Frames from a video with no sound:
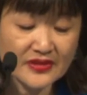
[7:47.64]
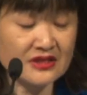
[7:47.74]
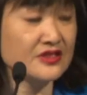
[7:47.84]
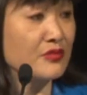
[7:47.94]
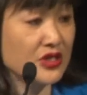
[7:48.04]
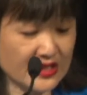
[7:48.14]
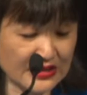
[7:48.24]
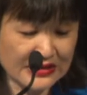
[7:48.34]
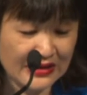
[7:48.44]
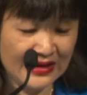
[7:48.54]

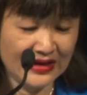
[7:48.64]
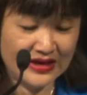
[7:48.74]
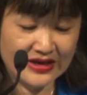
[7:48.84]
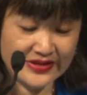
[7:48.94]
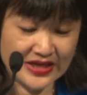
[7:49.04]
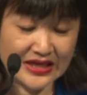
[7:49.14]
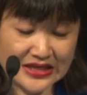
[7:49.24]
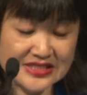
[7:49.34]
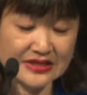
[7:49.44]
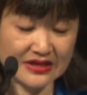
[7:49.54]
Surprisingly, they are
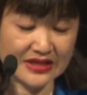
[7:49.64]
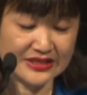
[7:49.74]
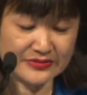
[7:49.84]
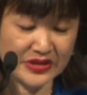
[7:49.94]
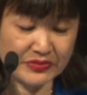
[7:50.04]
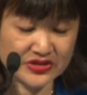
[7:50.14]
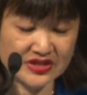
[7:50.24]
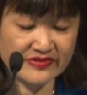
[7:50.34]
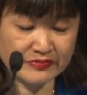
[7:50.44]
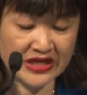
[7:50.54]
least likely to be
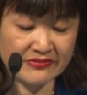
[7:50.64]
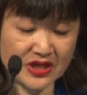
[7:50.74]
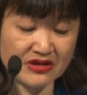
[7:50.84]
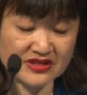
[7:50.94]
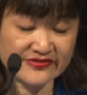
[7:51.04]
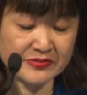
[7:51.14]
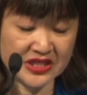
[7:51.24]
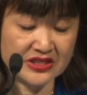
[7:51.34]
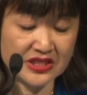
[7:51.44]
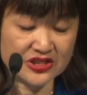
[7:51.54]
positive about migrants from
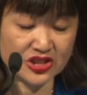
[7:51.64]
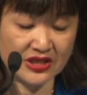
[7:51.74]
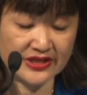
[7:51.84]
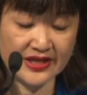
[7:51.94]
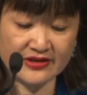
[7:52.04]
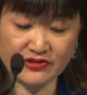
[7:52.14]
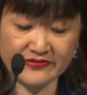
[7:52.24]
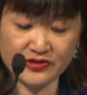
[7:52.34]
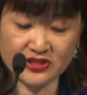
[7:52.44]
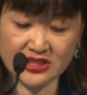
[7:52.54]
India, China, and
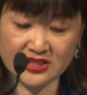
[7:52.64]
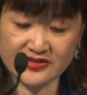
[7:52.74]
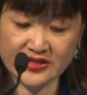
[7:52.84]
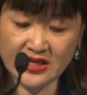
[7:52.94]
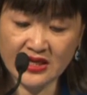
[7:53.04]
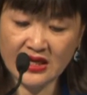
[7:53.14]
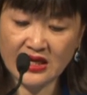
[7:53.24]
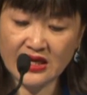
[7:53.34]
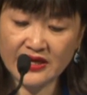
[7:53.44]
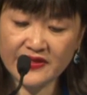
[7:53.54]
refugees.
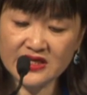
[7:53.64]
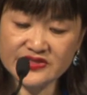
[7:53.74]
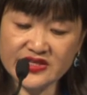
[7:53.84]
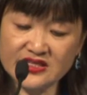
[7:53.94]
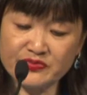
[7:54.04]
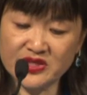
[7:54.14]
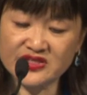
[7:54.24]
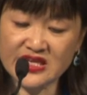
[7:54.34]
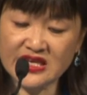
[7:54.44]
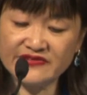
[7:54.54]
Then it says
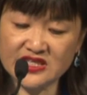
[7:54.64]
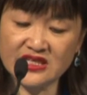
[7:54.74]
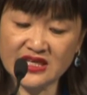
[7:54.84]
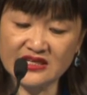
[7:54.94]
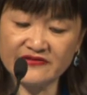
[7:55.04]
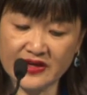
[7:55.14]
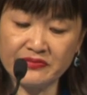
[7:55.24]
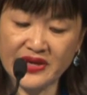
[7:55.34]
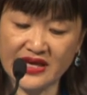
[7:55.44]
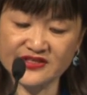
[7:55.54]
perceived negative
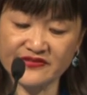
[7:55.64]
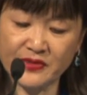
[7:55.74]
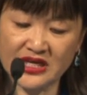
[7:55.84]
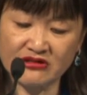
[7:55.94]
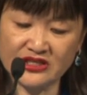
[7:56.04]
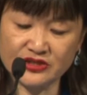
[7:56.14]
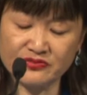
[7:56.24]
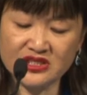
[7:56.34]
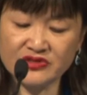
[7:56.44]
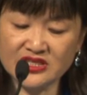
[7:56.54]
impacts of migration.
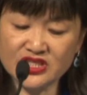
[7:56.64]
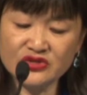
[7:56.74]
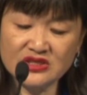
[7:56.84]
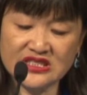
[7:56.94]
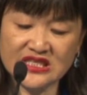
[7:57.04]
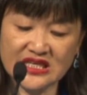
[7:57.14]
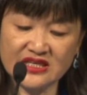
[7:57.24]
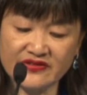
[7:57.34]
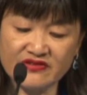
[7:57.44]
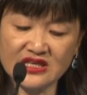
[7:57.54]
Between 2 and 10
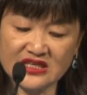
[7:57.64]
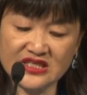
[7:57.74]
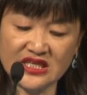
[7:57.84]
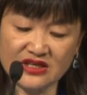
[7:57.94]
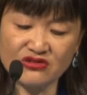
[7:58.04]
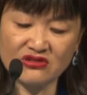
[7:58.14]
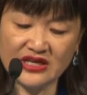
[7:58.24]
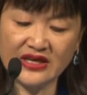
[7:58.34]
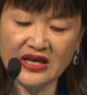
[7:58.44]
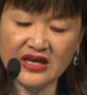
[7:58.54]
and 3 and 10
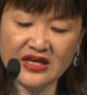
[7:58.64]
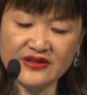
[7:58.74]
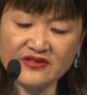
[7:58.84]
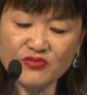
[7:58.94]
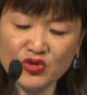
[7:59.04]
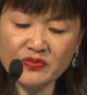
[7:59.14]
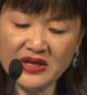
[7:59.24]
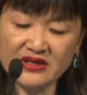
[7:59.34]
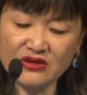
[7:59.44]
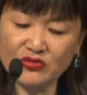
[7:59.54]
agree that the more
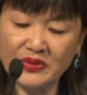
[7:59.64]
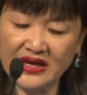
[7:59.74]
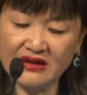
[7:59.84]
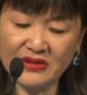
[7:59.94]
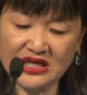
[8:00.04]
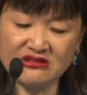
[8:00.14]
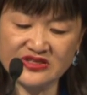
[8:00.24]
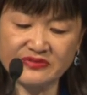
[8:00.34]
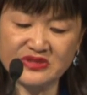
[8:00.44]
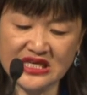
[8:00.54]
political power
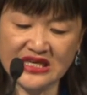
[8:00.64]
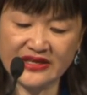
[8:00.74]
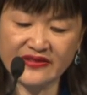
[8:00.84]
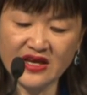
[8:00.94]
migrants obtain,